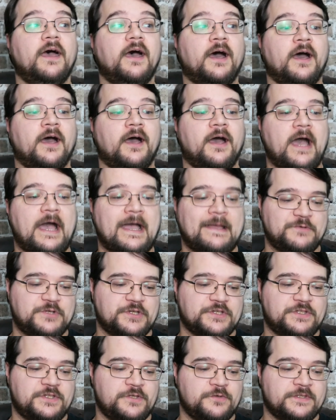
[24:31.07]
I'm
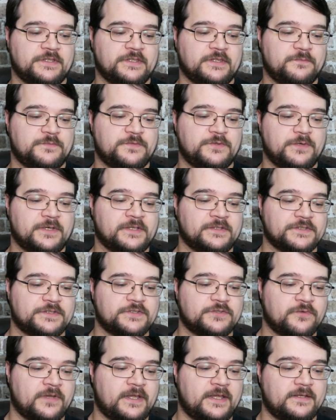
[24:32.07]
just using them to
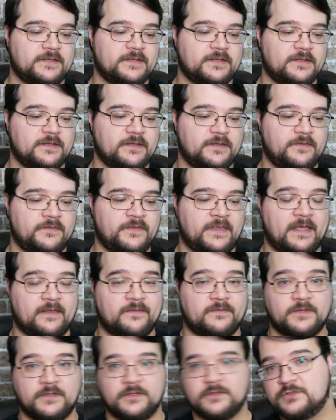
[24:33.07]
illustrate
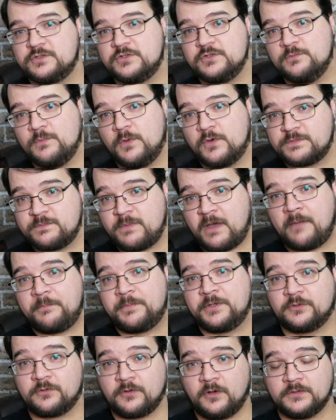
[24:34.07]
that the two most
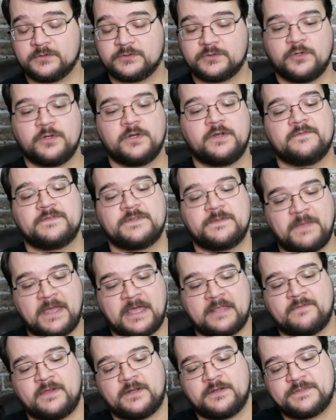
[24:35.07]
popular alternatives to
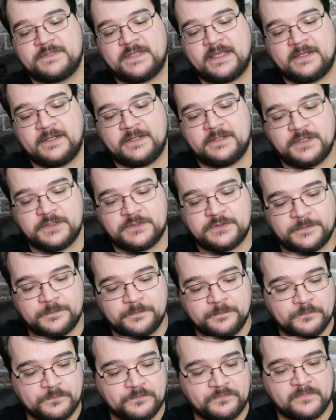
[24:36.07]
Pathfinder 2nd Edition,